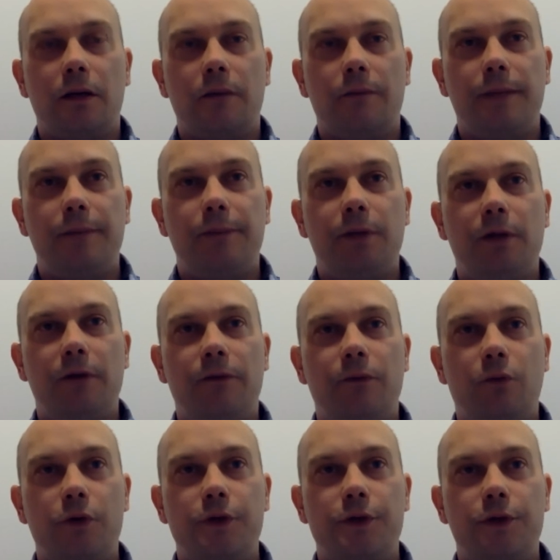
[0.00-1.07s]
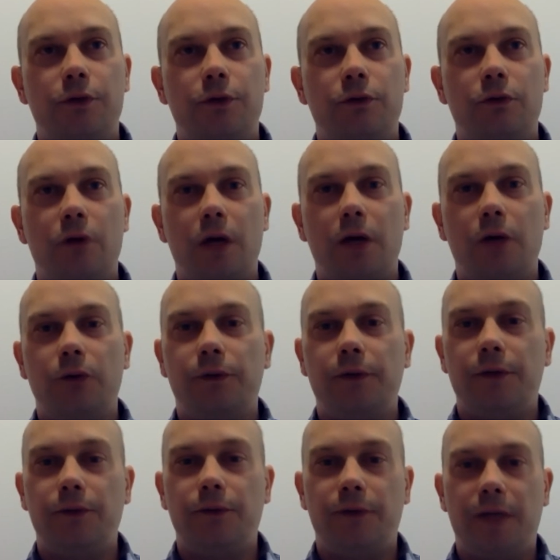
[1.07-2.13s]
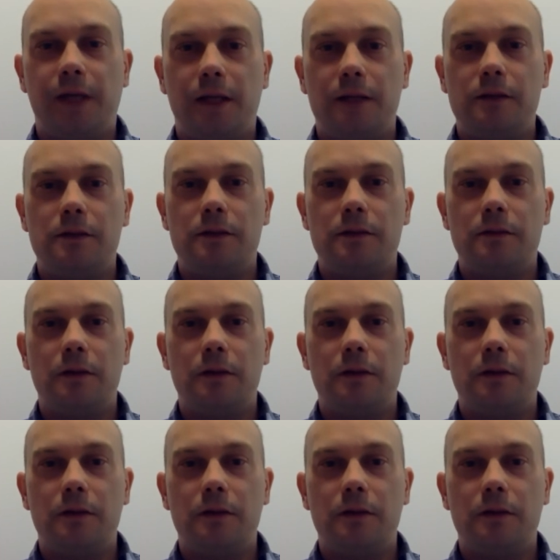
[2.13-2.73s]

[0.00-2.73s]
people are forced to try out new things,